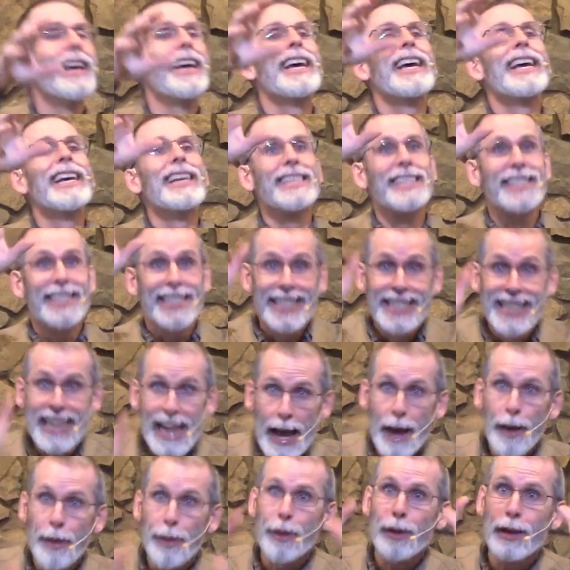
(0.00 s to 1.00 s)
his
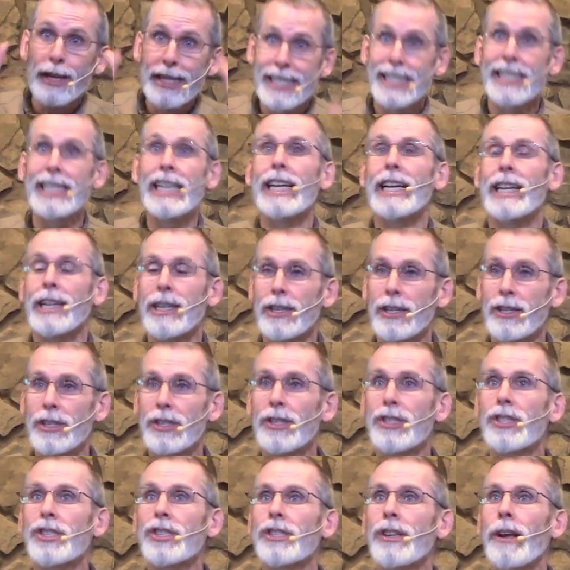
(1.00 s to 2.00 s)
death
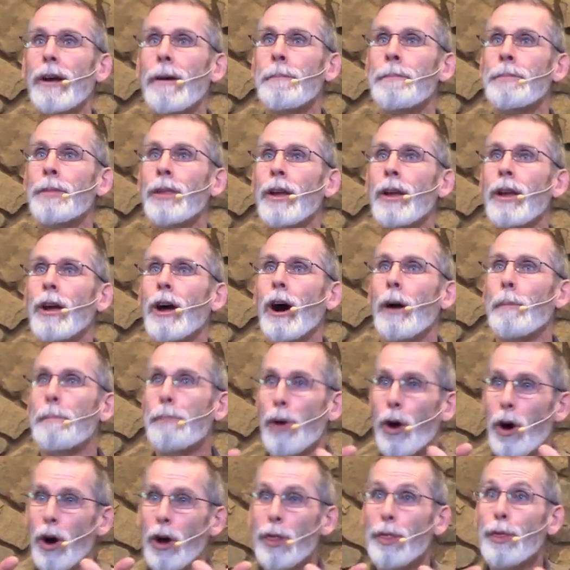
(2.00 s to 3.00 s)
sentence
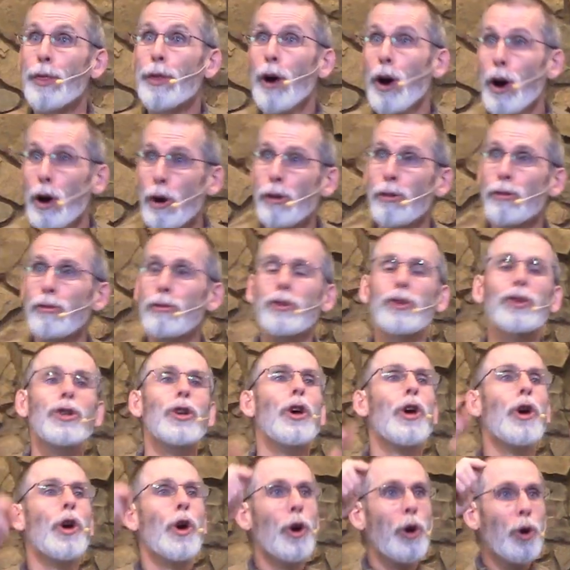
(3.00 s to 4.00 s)
upon those
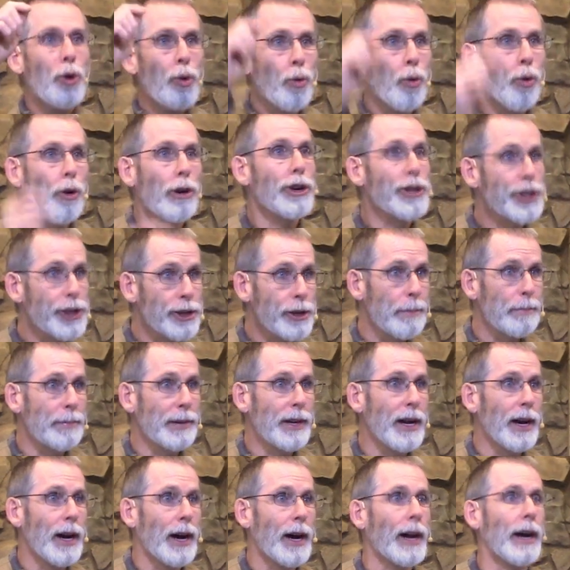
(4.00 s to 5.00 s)
who worship
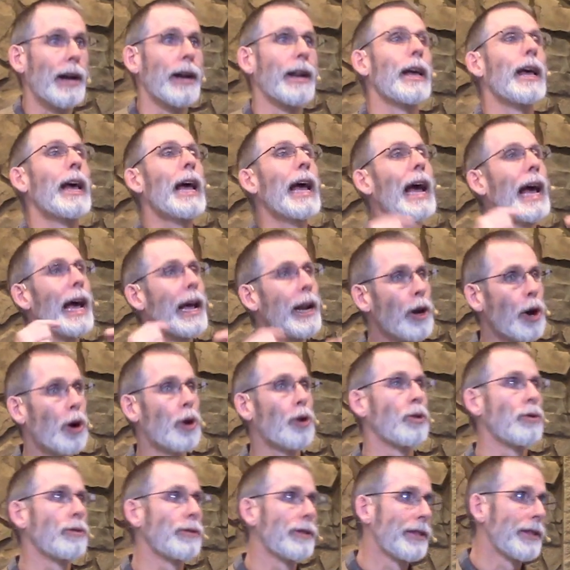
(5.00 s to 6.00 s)
God and
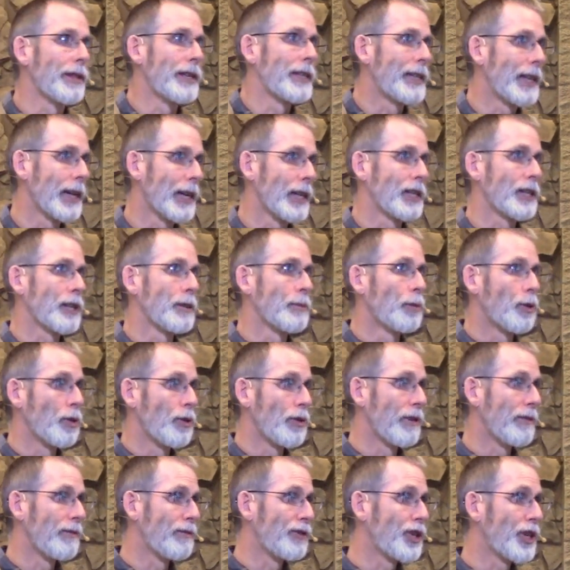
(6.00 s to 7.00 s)
hold to the
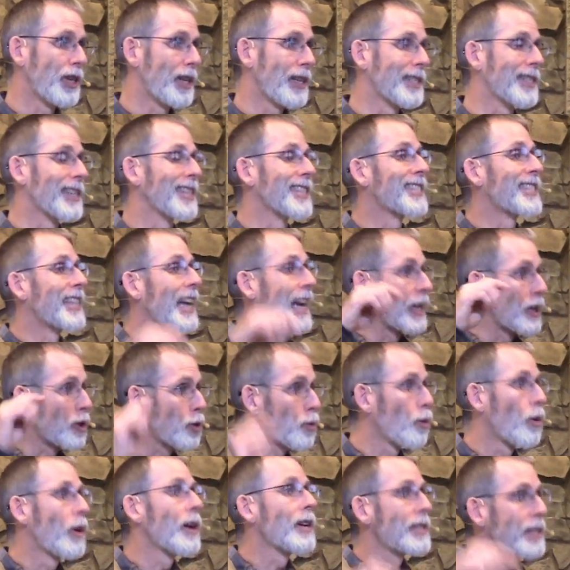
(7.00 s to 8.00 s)
testimony of Jesus. That's
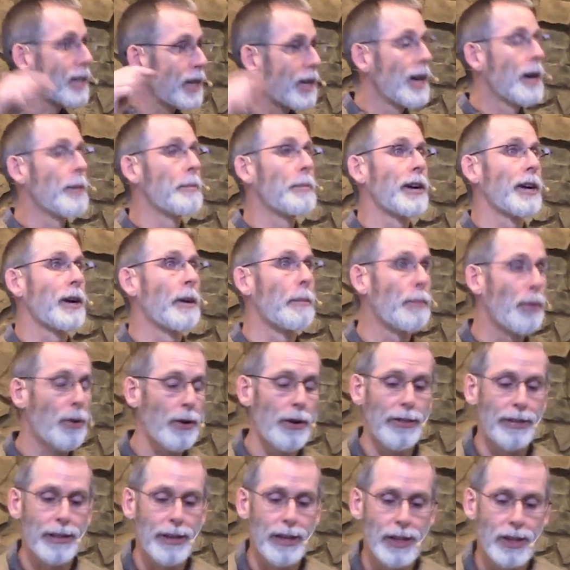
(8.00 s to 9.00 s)
what's coming
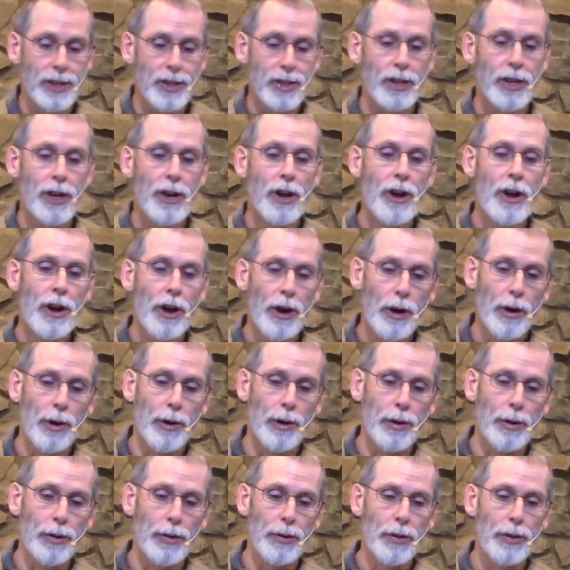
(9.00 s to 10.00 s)
upon this
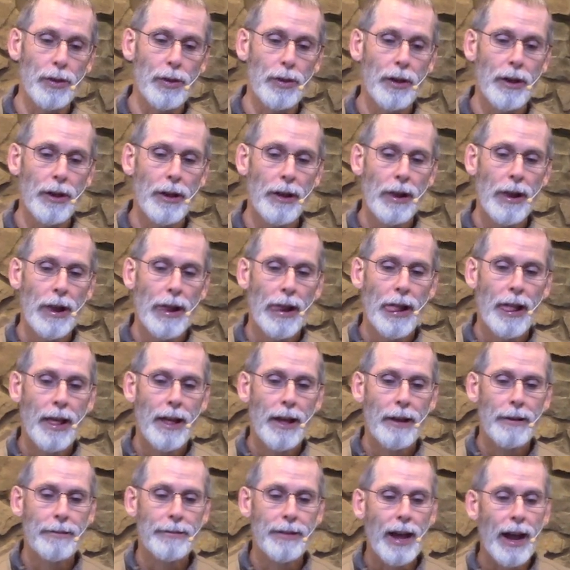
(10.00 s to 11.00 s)
earth.
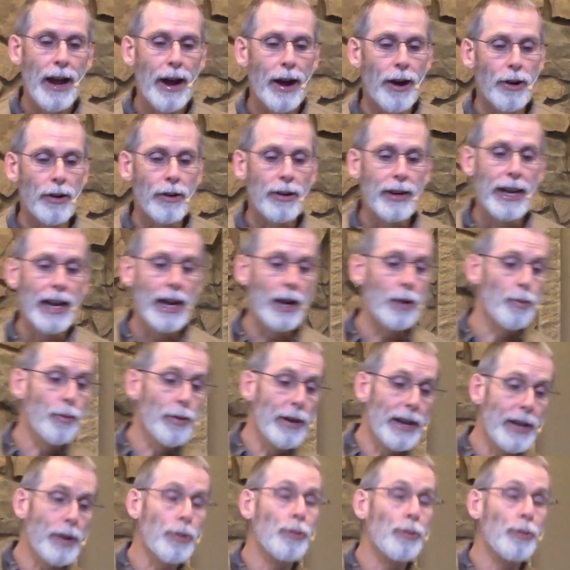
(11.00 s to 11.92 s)
Now, can we